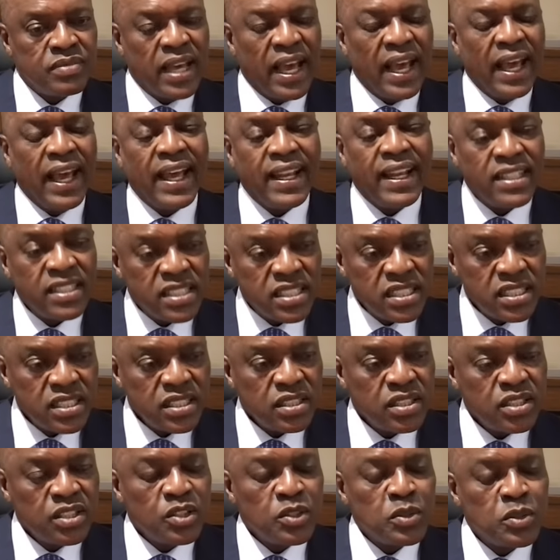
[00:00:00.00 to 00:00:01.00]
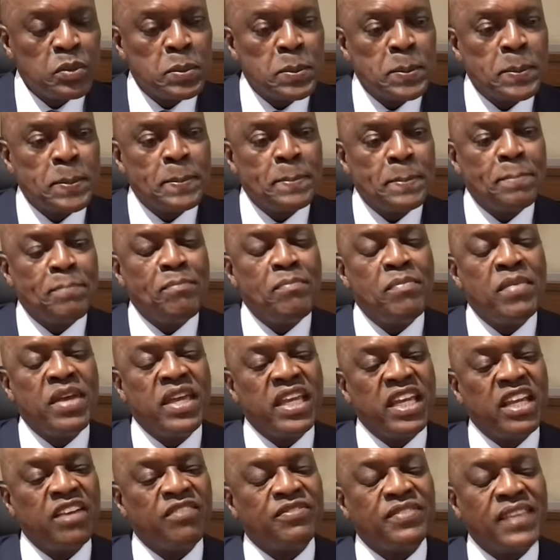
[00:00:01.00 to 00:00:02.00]
And right.
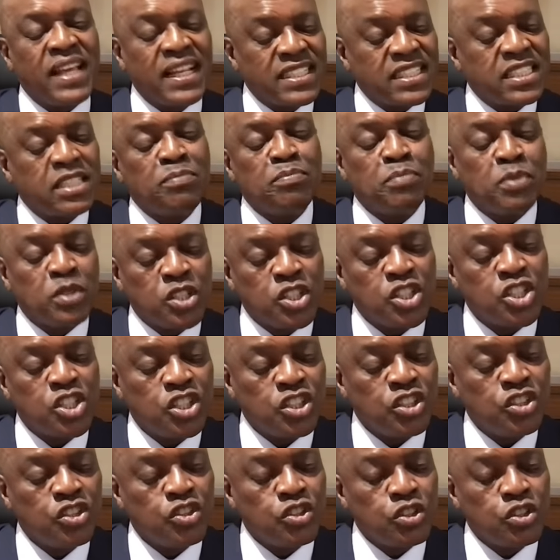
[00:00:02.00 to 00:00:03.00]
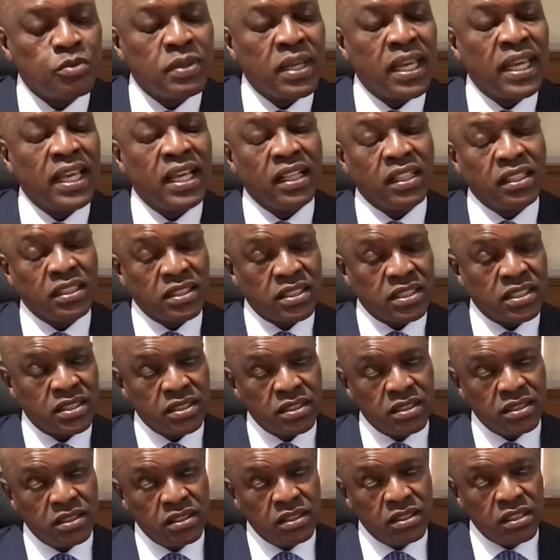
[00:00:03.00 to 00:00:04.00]
if that's a position to be held,
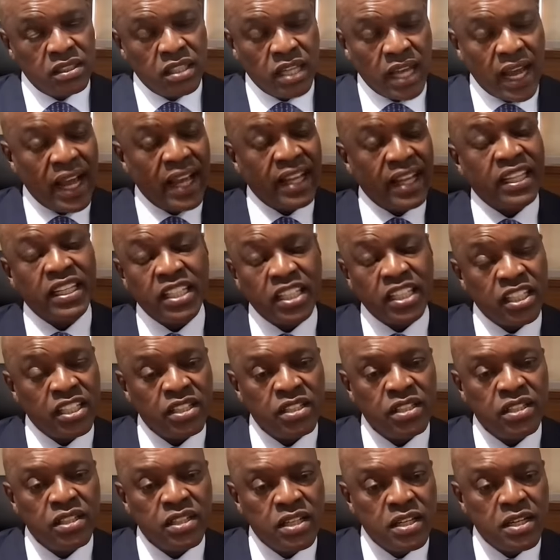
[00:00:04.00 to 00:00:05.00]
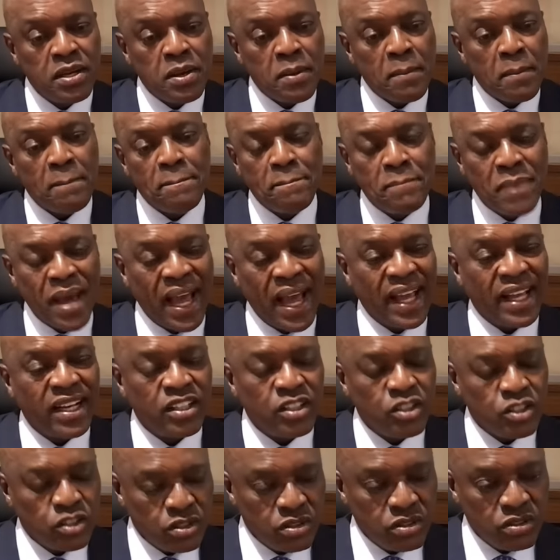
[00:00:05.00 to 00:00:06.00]
i.e.,
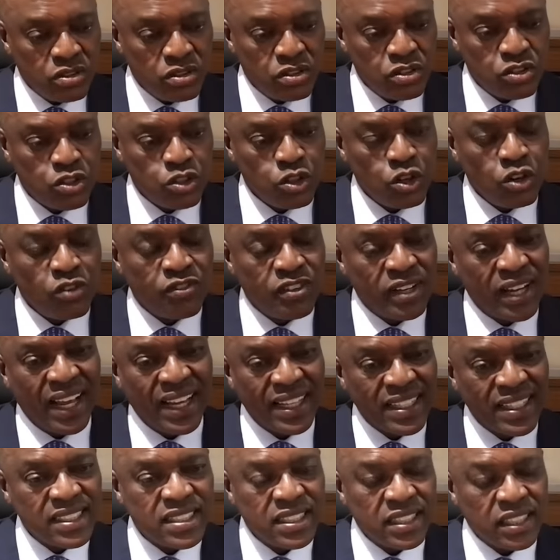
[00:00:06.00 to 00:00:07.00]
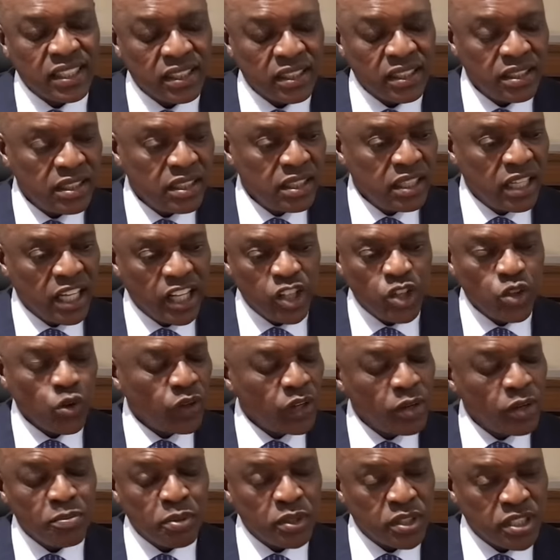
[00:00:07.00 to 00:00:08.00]
ban trophy hunting and no
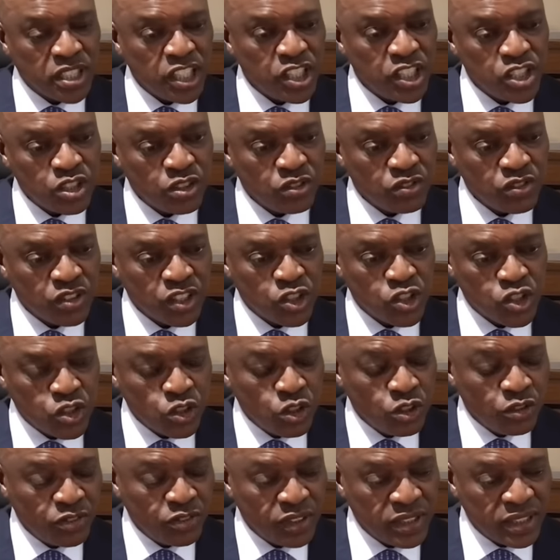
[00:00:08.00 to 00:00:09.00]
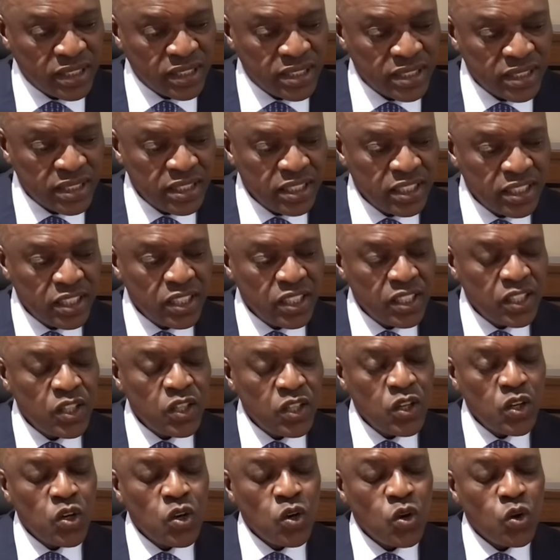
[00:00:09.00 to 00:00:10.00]
importation of such trophies,
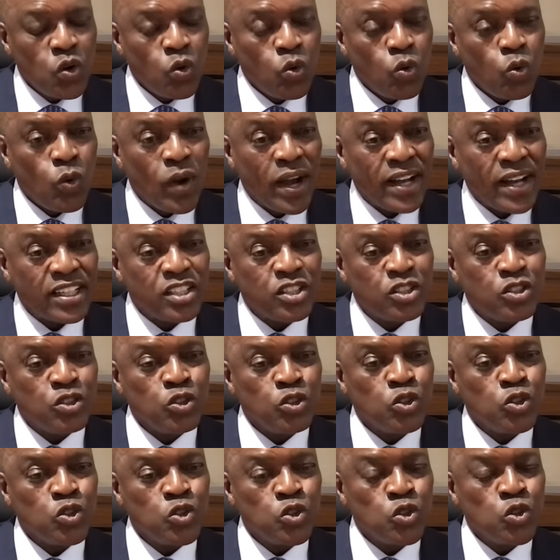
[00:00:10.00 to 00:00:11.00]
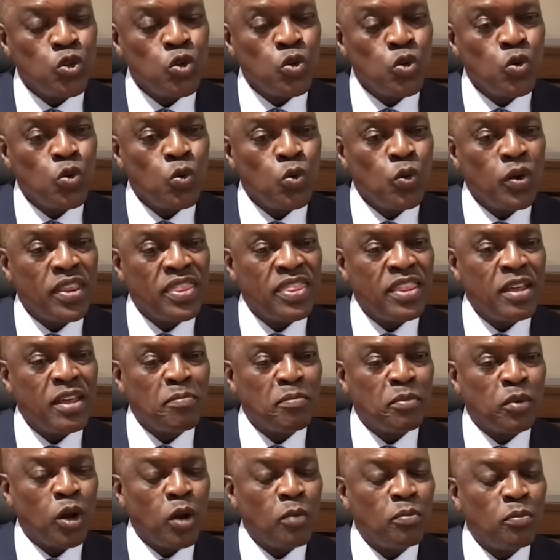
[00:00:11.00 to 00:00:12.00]
what do you do with the
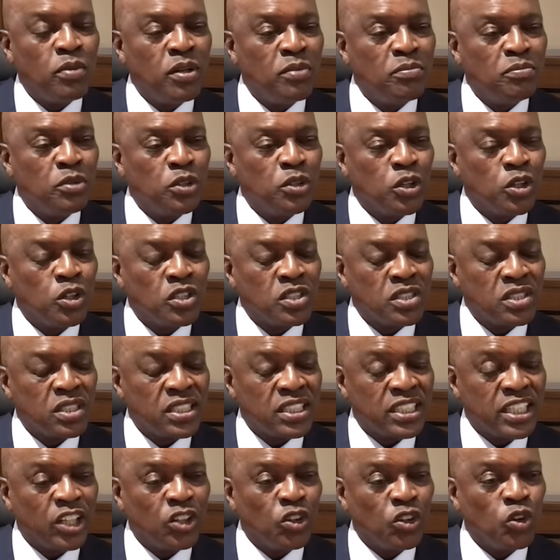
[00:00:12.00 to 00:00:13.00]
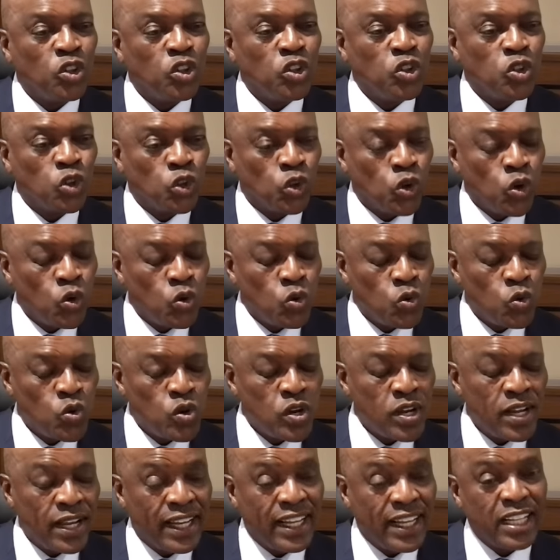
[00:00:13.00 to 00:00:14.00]
problem because it can only grow
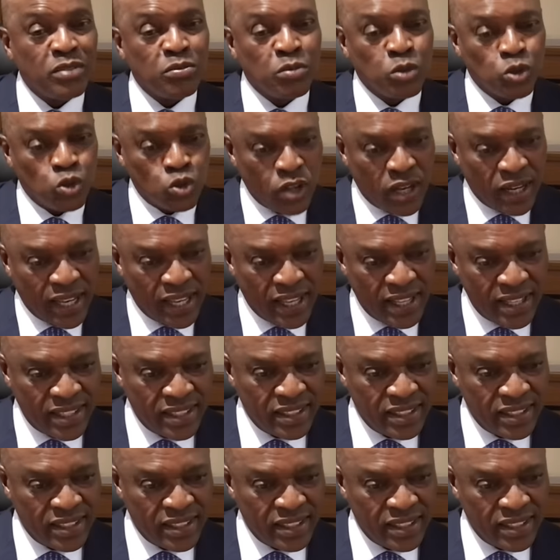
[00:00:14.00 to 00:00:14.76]
in Botswana?